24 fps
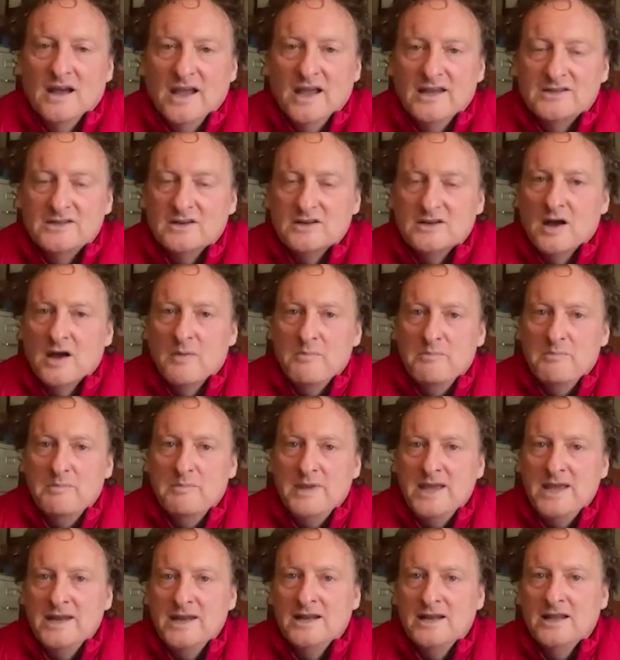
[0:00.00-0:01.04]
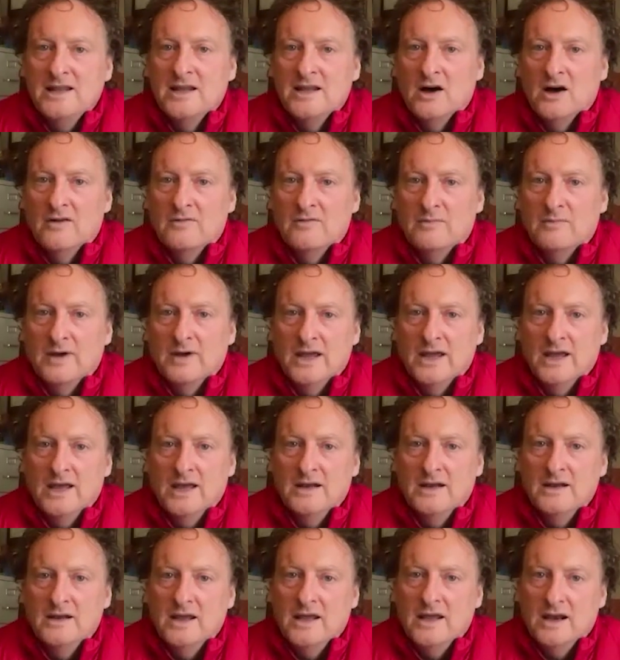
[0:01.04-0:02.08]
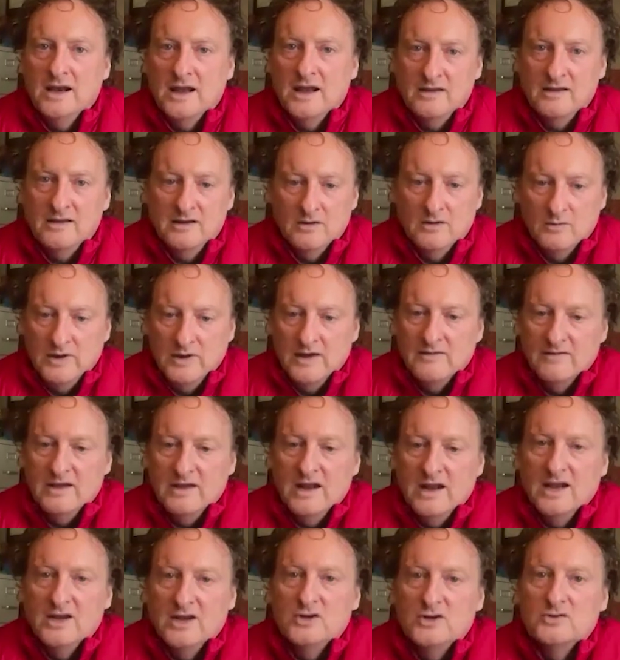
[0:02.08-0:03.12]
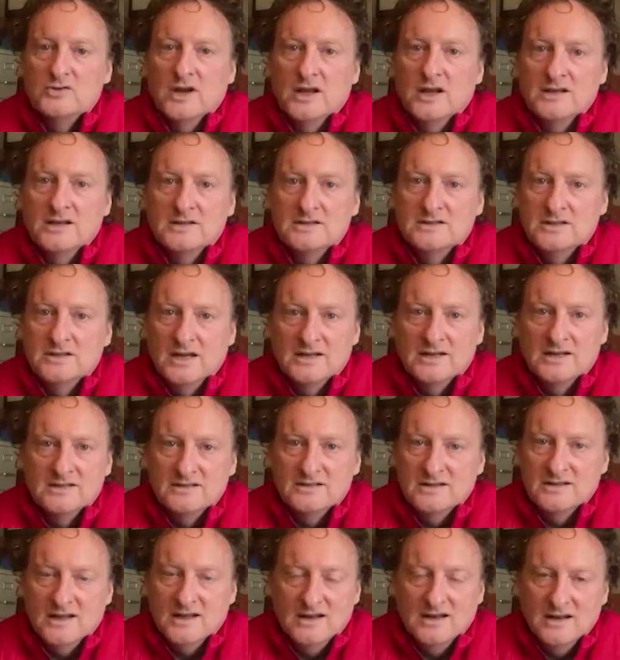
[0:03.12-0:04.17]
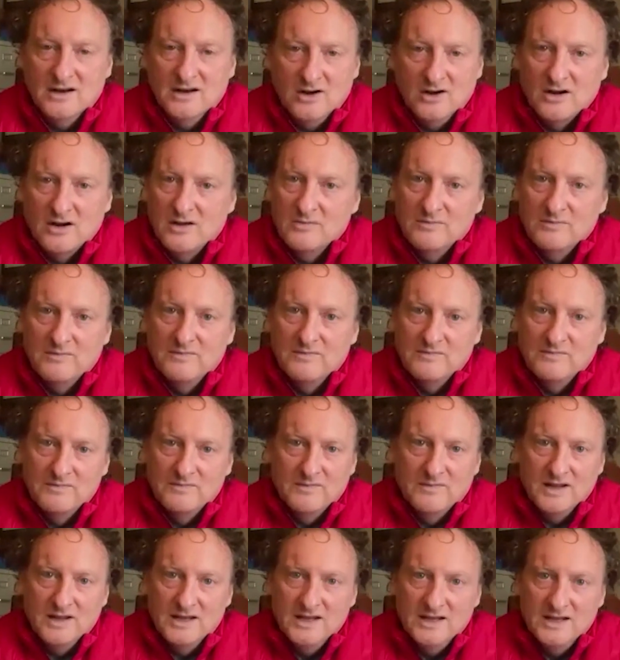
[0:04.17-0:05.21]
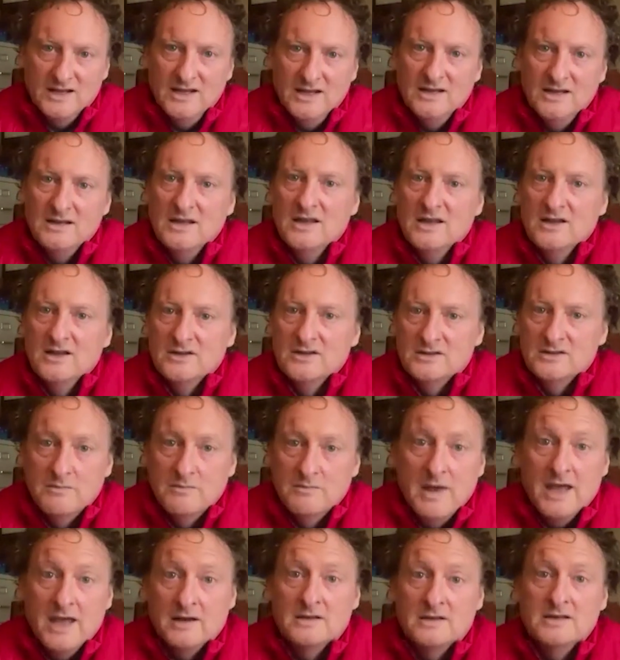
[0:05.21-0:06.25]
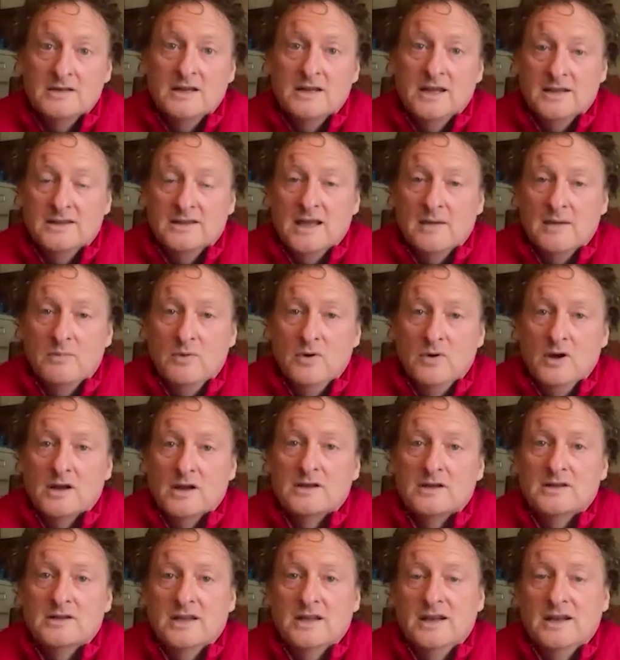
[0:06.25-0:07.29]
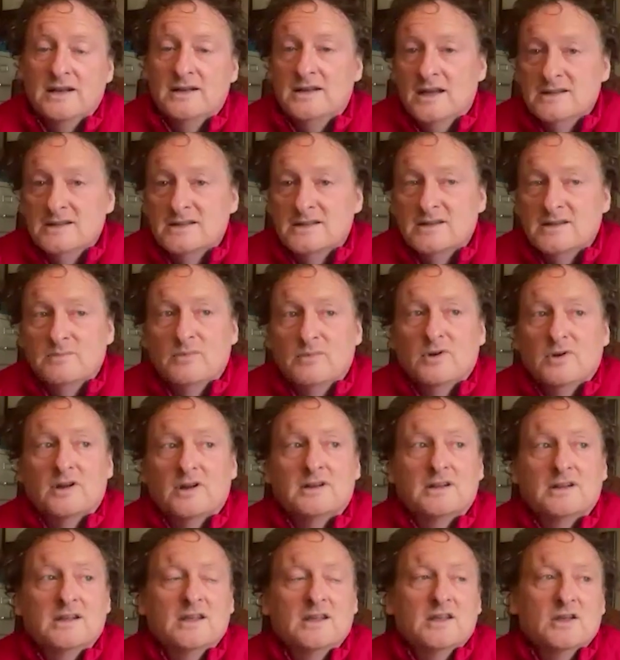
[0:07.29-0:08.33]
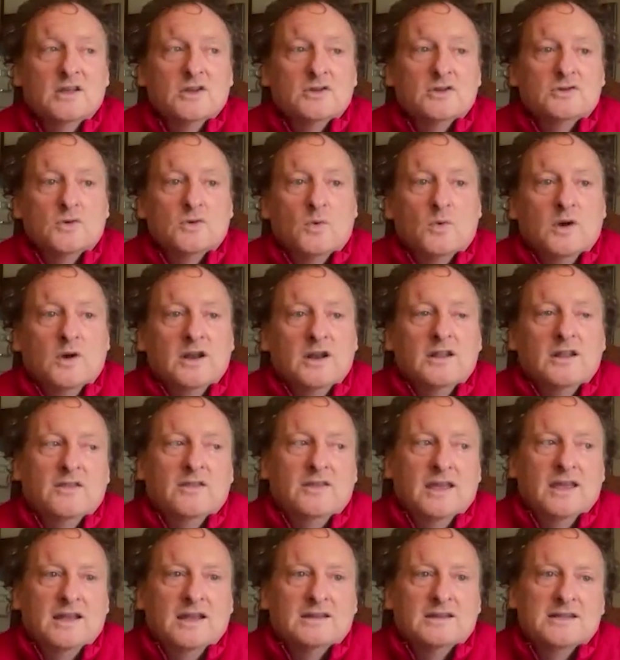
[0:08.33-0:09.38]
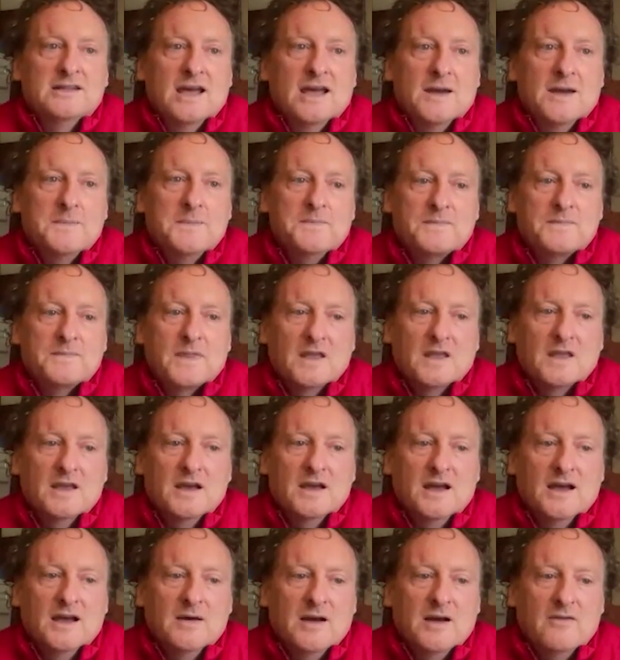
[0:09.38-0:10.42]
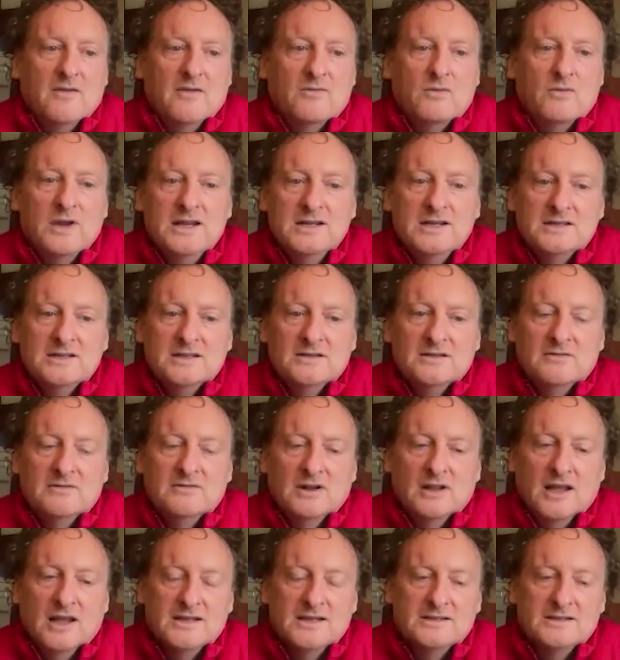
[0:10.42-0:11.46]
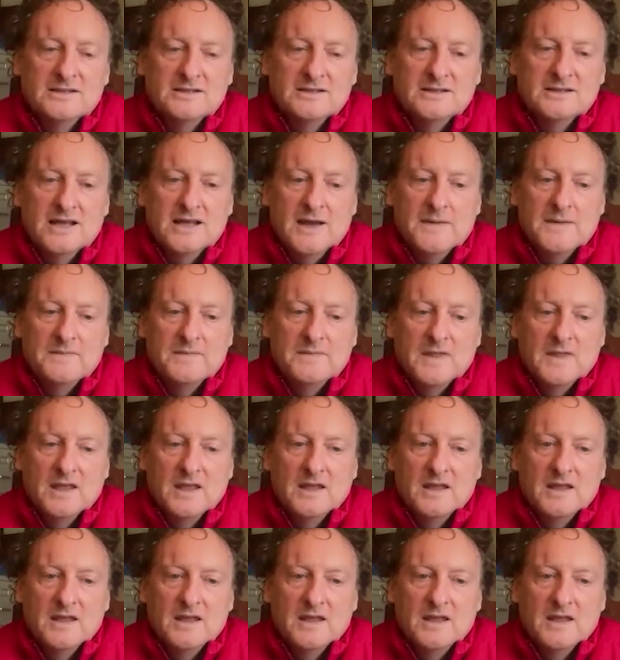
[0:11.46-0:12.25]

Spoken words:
It's immediately off my head, and I trust she has her completely to get that booked, and it does get booked. So one of the things that I've recently realized is that